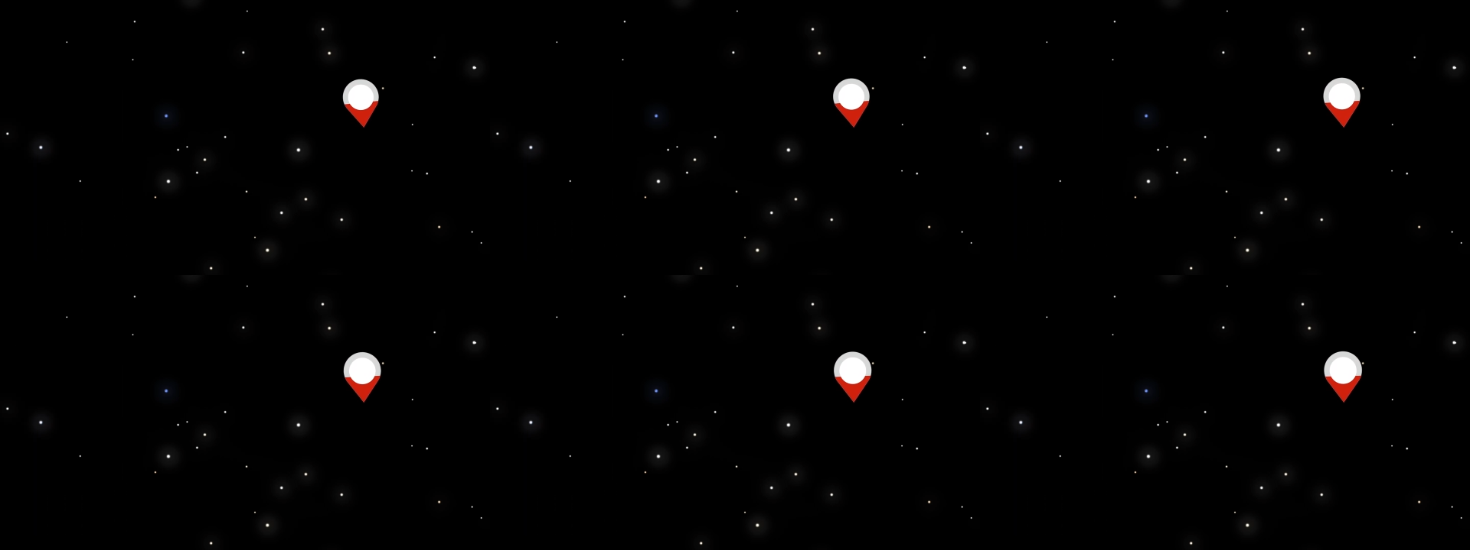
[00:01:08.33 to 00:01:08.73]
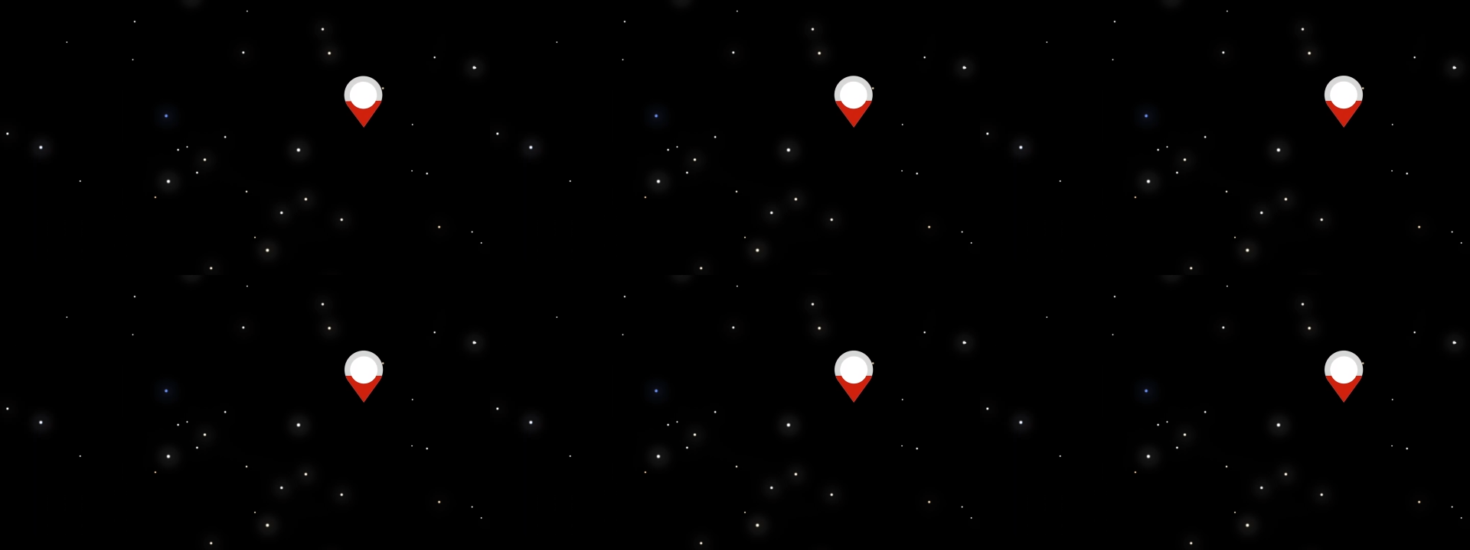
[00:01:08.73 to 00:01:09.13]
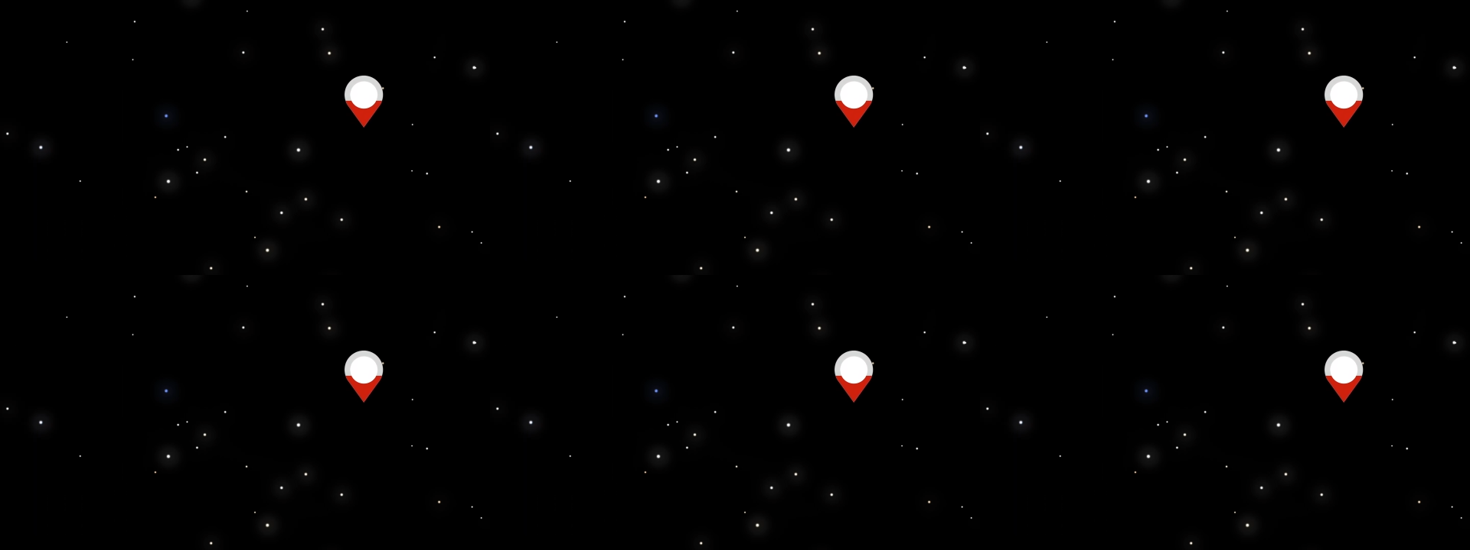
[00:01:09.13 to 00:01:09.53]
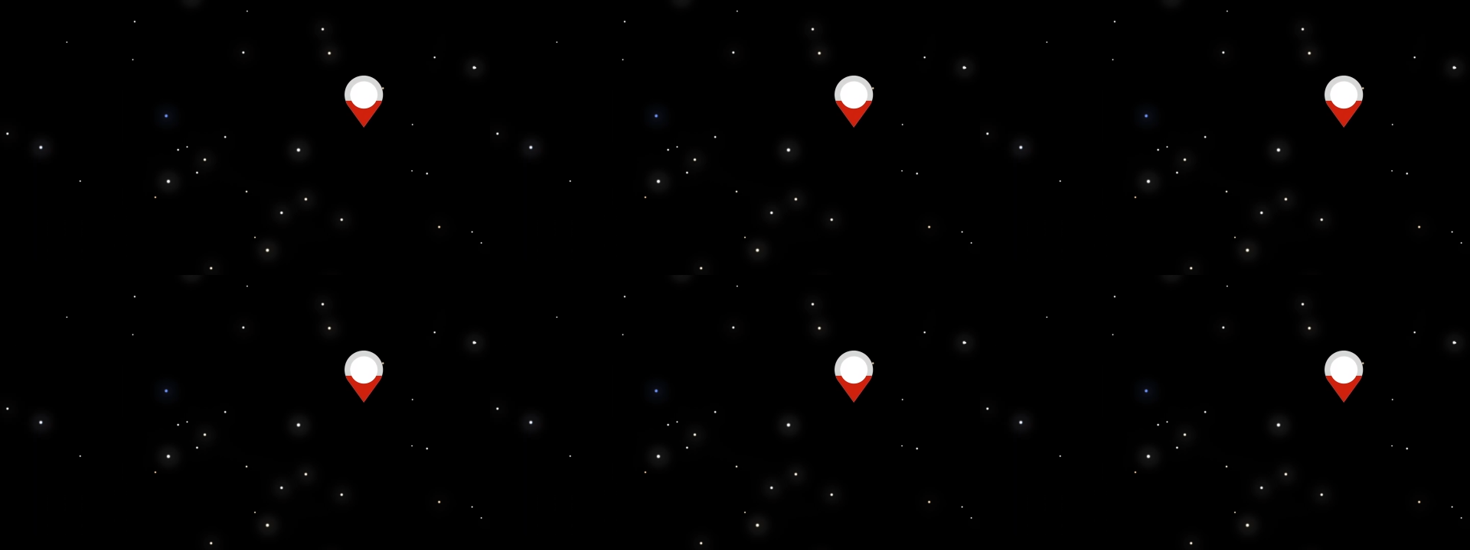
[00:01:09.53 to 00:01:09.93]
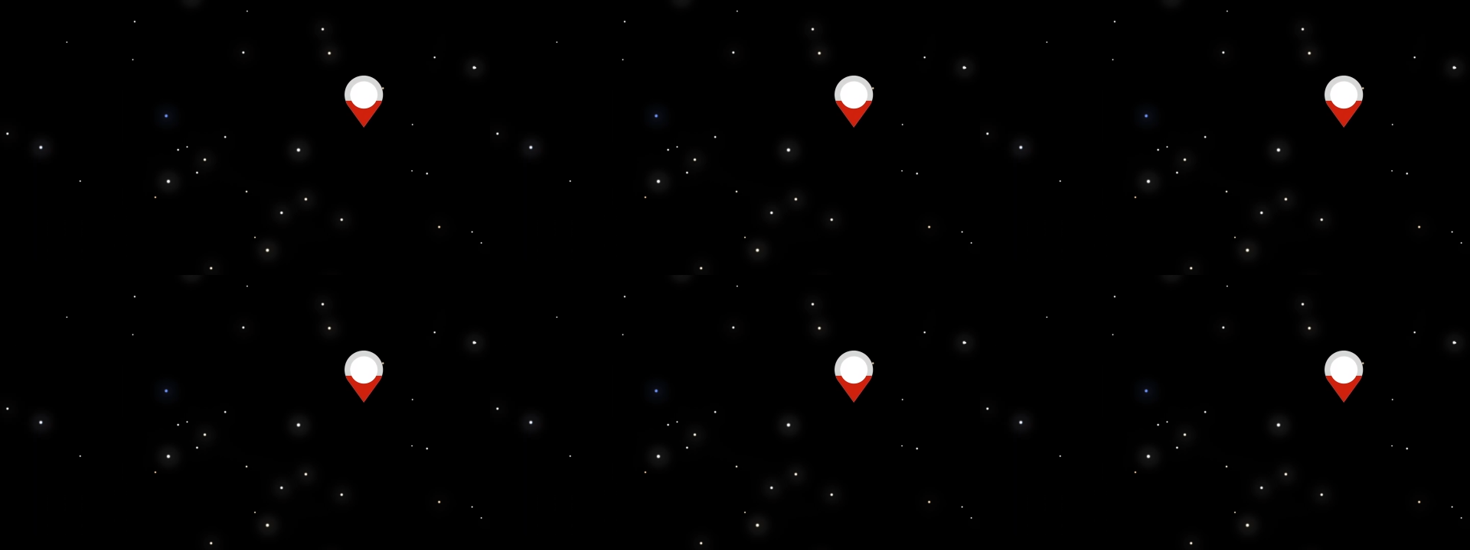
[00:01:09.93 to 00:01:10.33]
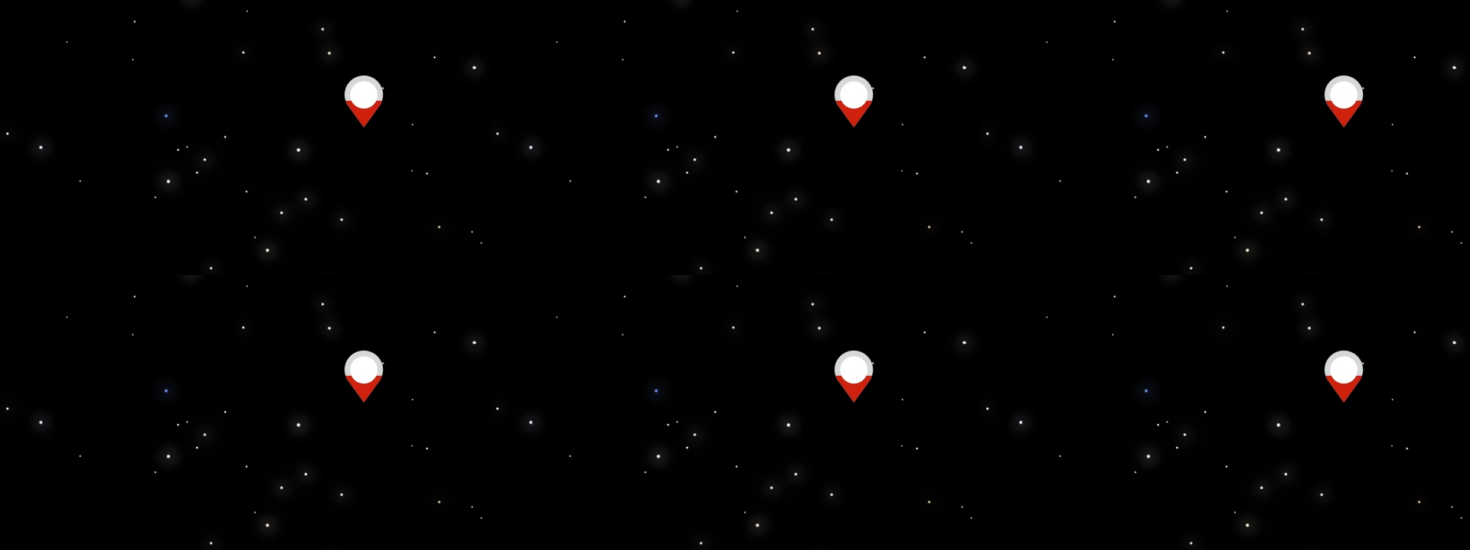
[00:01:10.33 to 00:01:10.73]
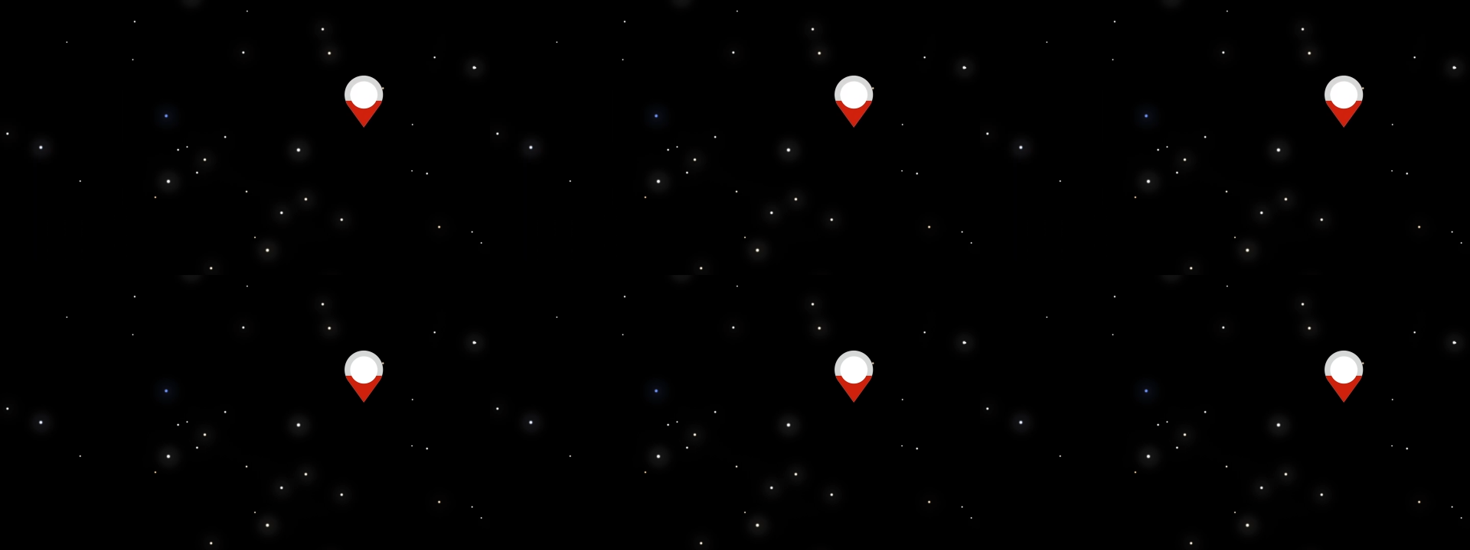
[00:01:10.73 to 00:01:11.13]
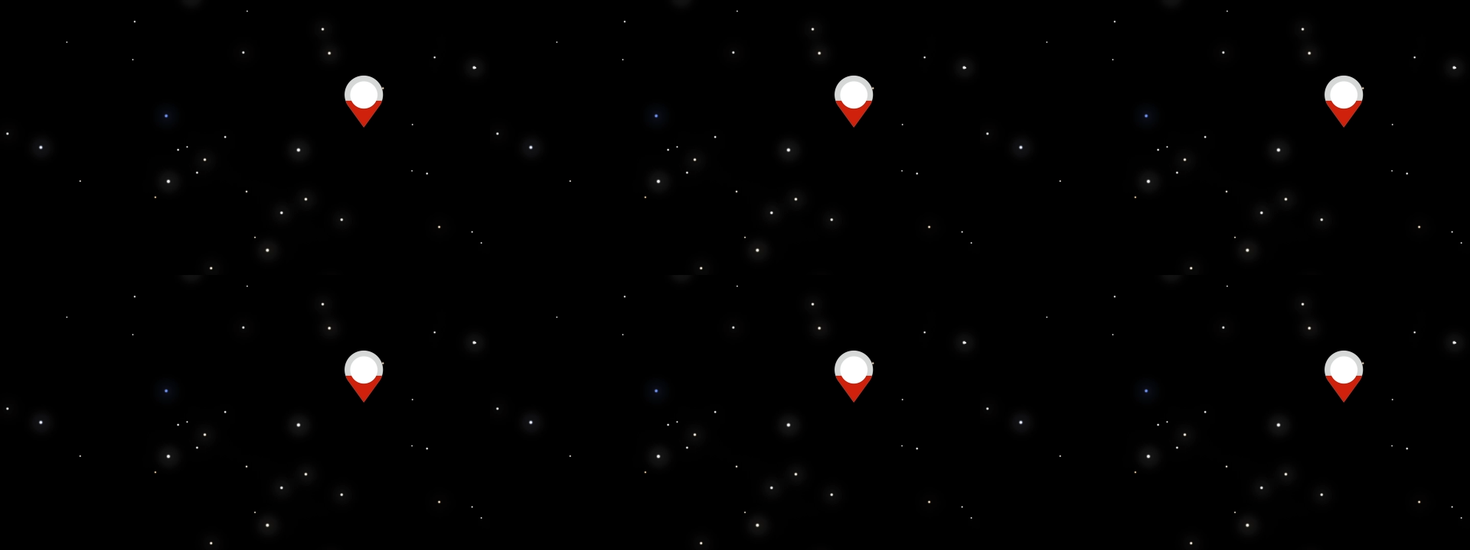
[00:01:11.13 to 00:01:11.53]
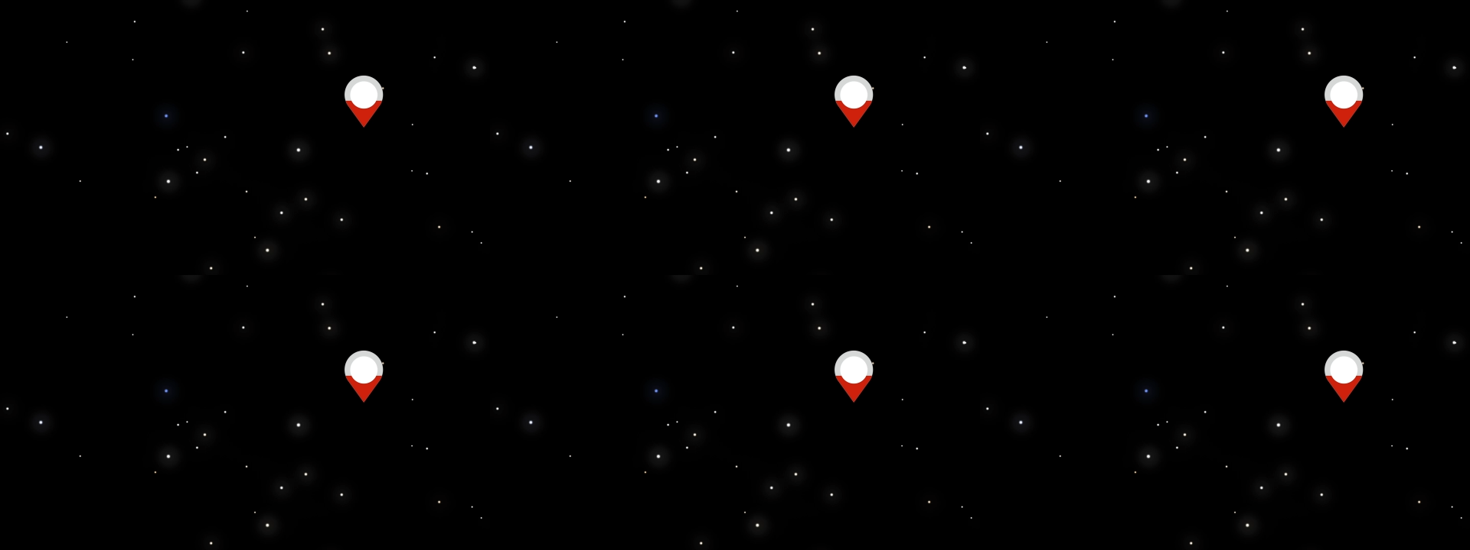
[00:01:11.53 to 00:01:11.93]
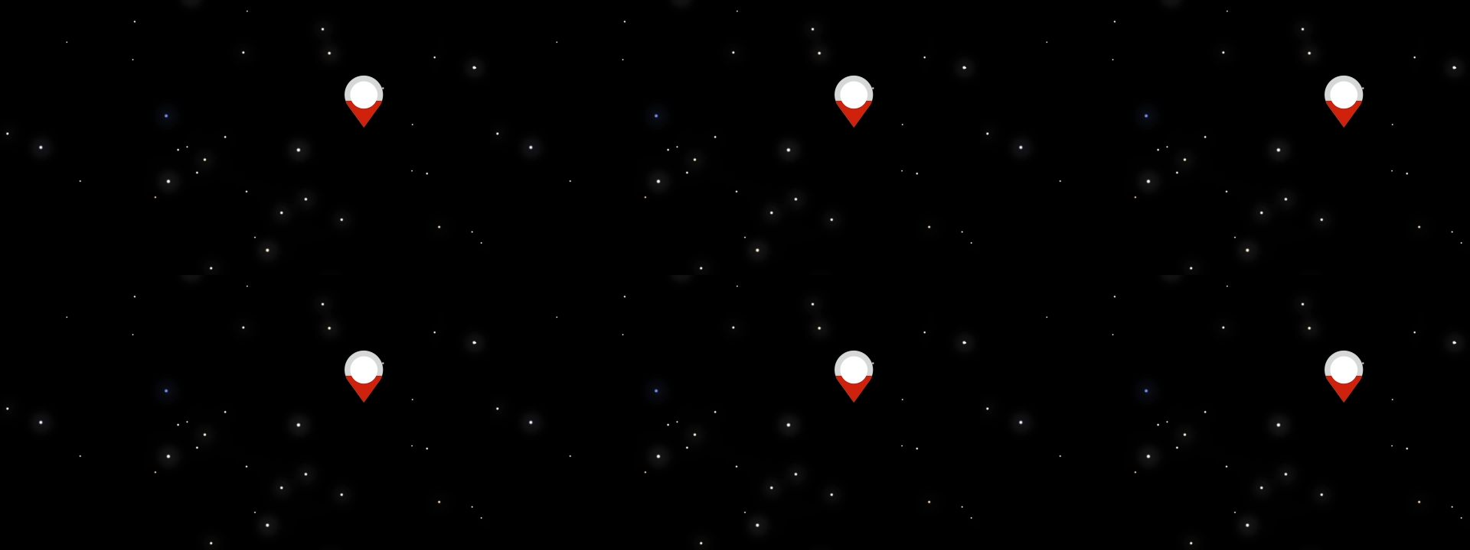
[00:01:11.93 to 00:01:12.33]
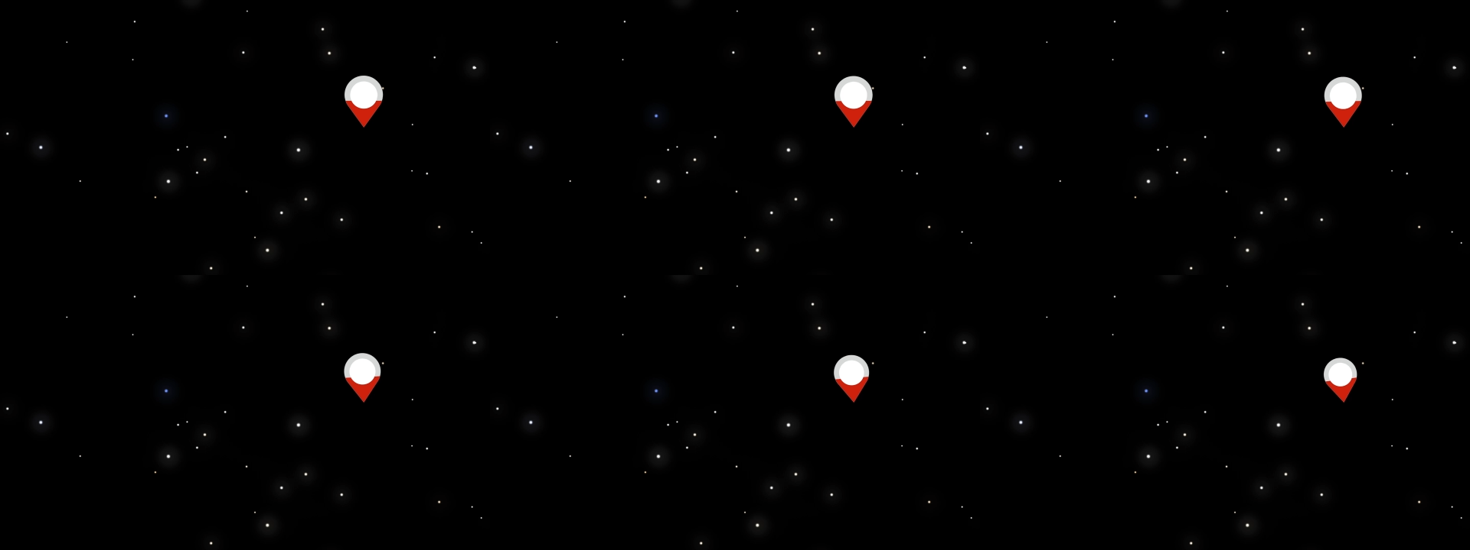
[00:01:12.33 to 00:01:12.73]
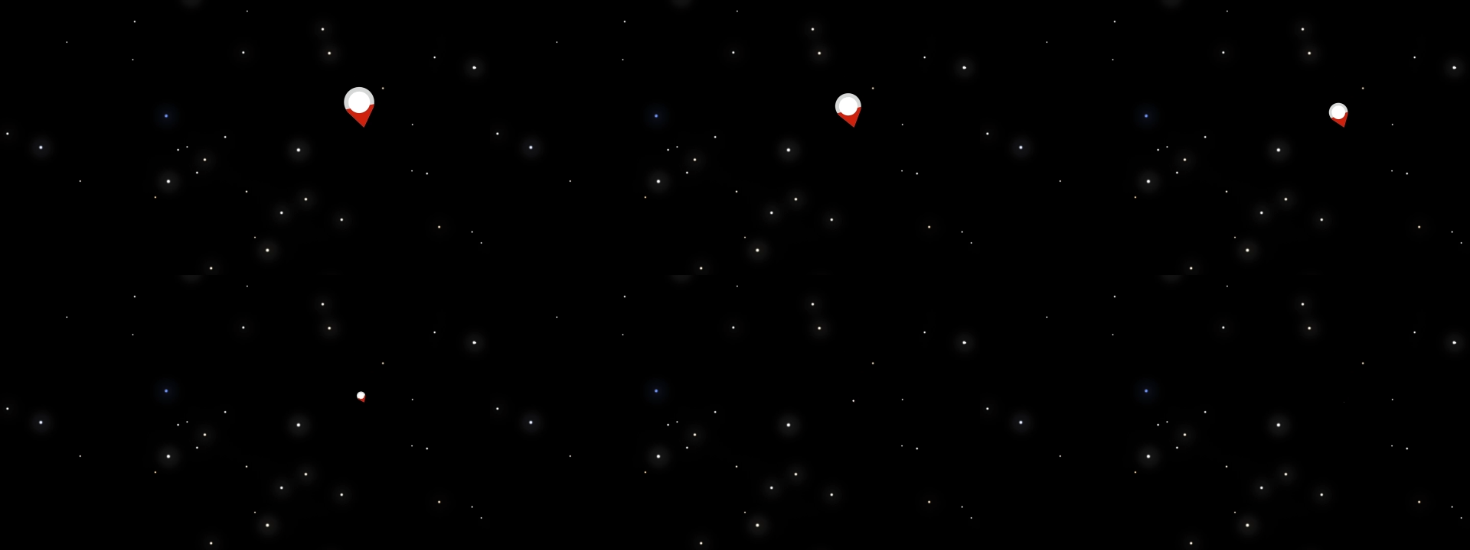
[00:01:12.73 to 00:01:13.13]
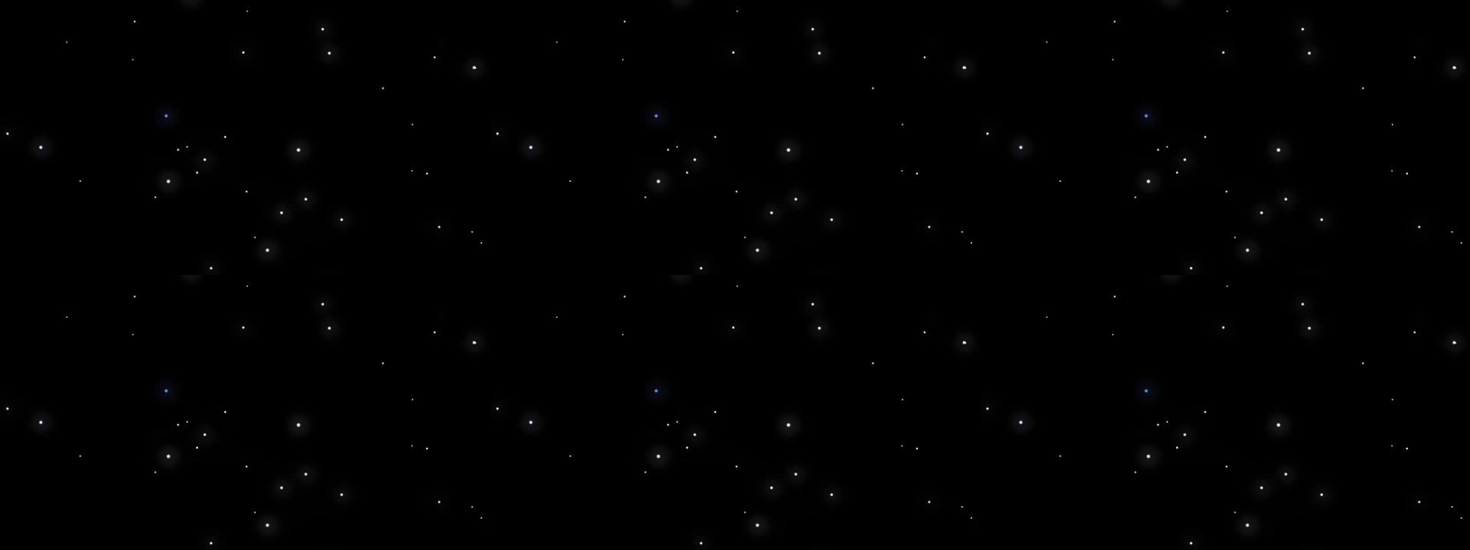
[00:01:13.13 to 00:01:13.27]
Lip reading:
[unreadable: no face in view]